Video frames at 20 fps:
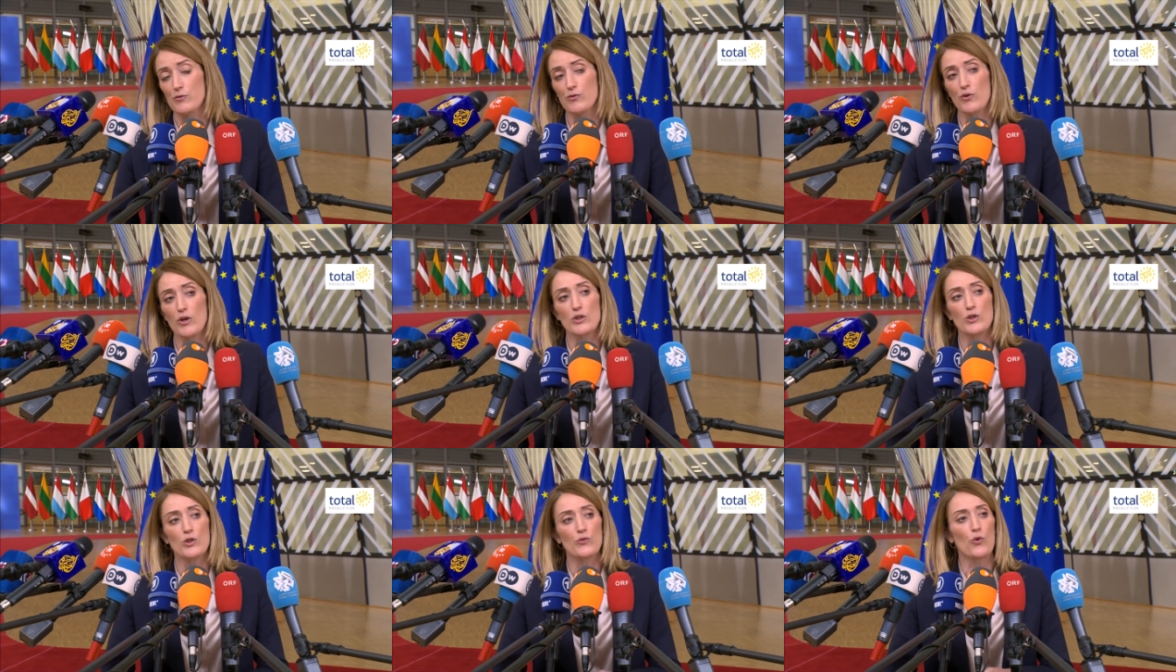
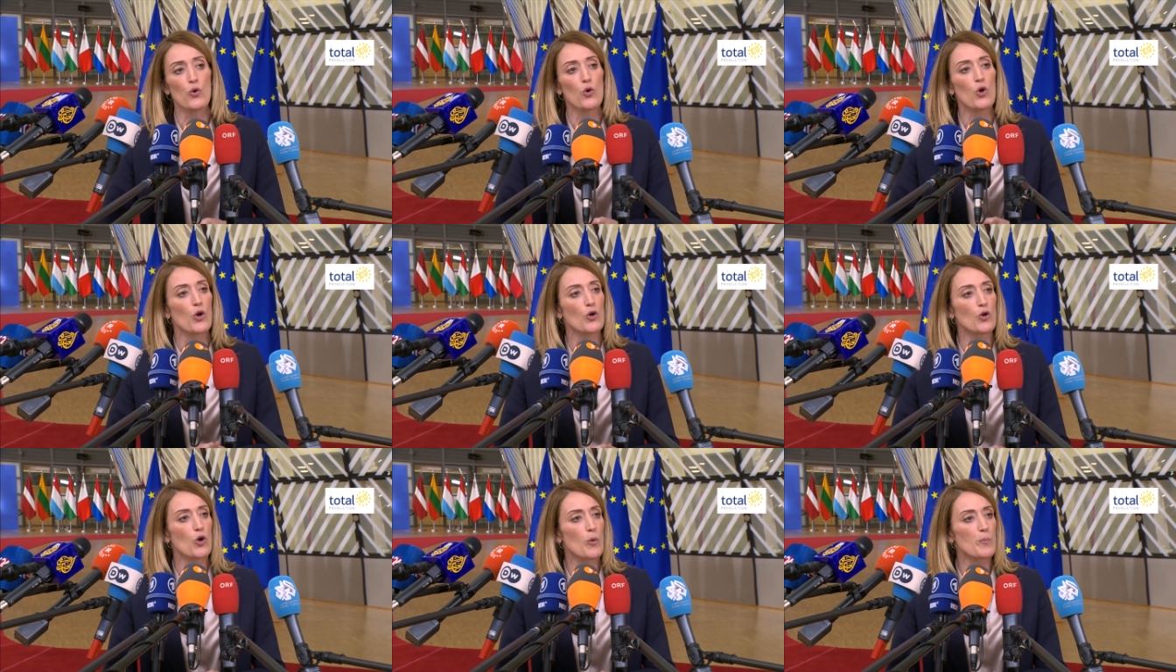First of
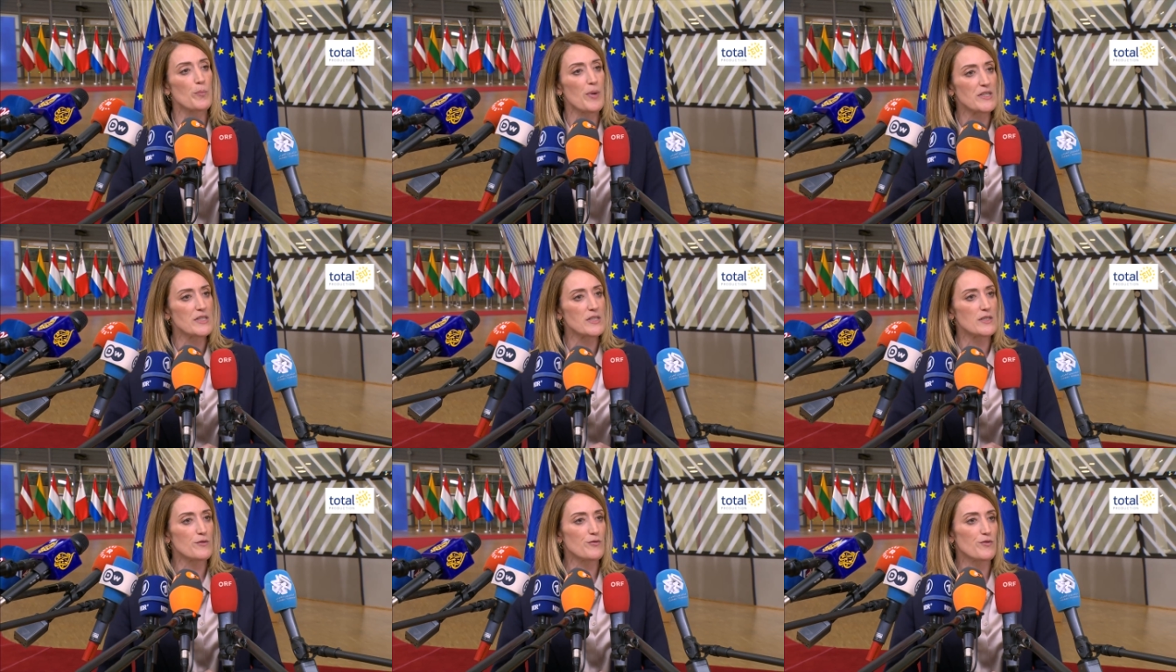all, on
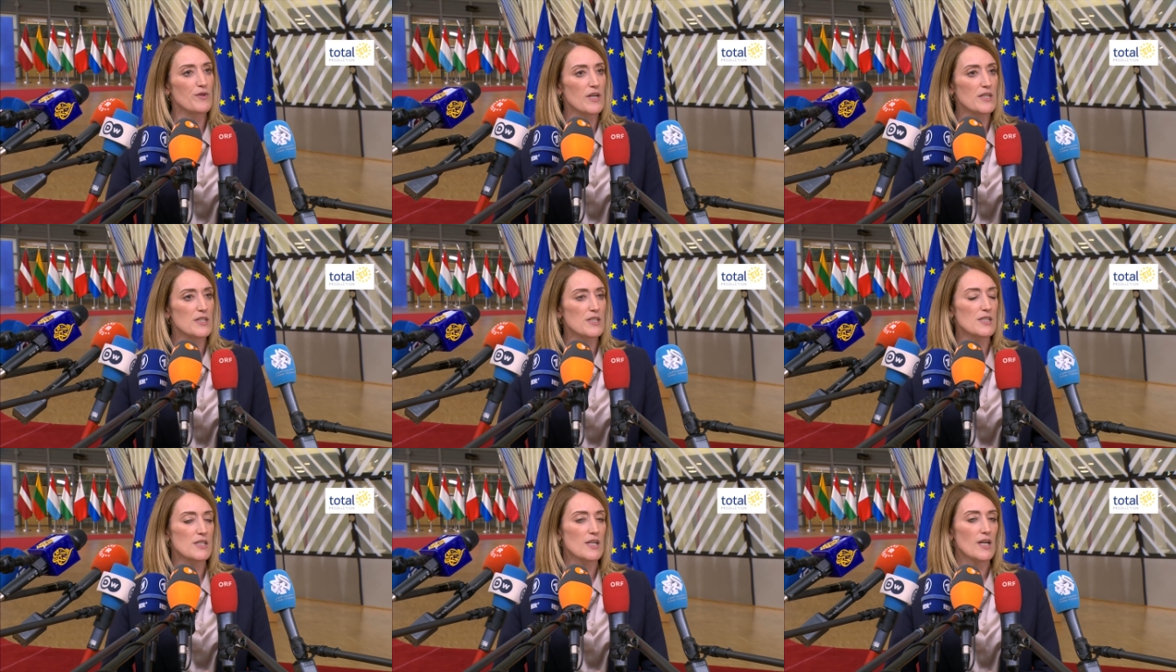
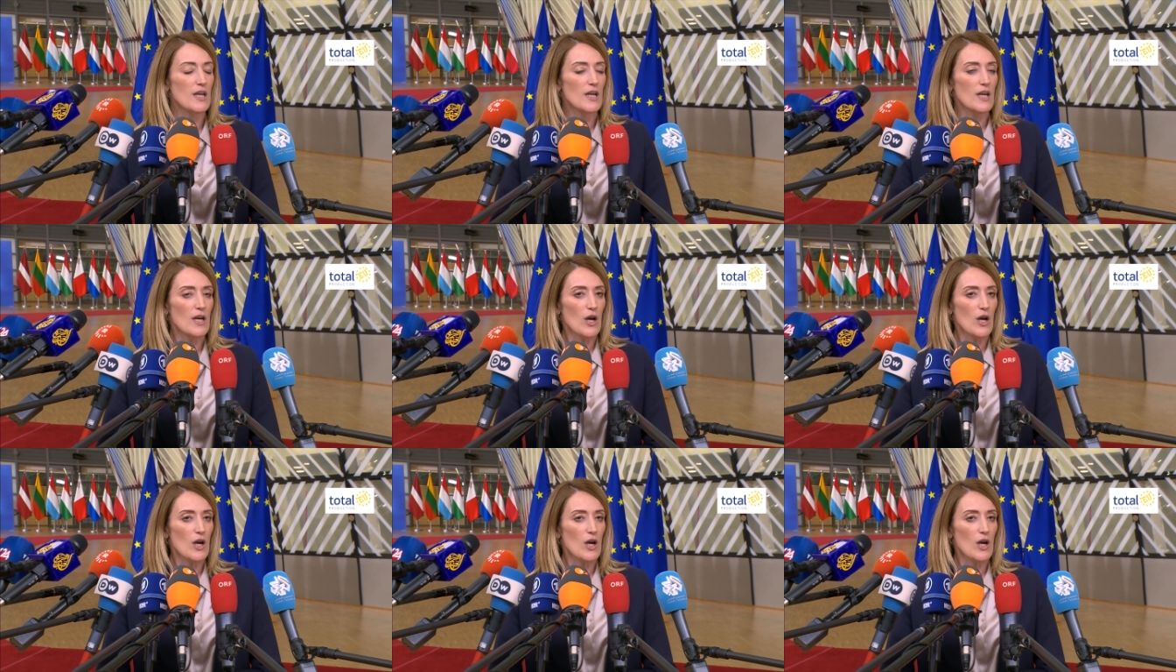competitiveness,